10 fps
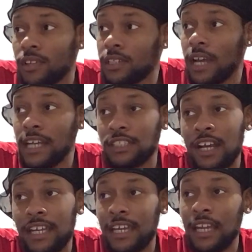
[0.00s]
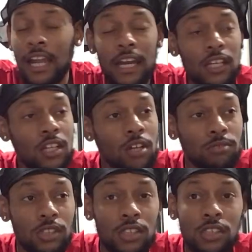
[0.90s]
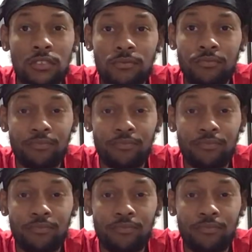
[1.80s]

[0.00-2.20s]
Y'all start getting like, you know what I'm saying?